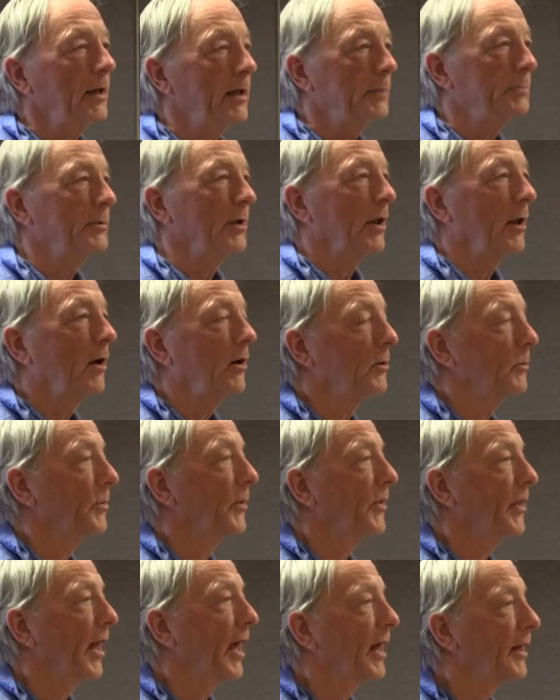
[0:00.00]
helping along
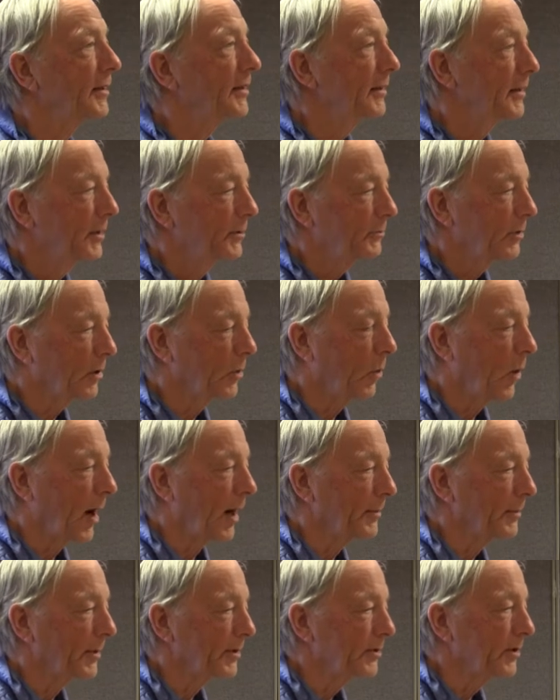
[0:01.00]
with that
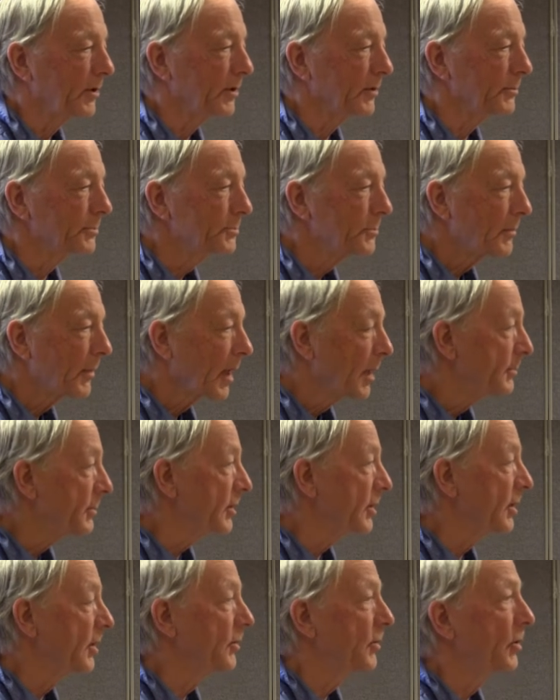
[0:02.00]
requirement too. But
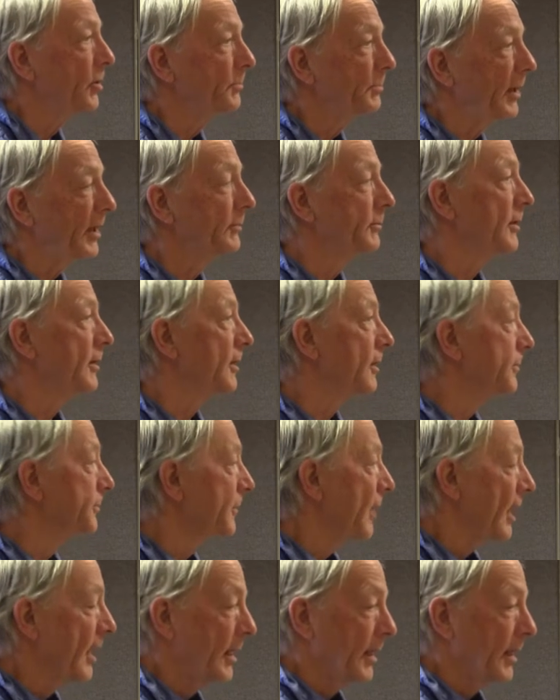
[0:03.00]
you know, you can be real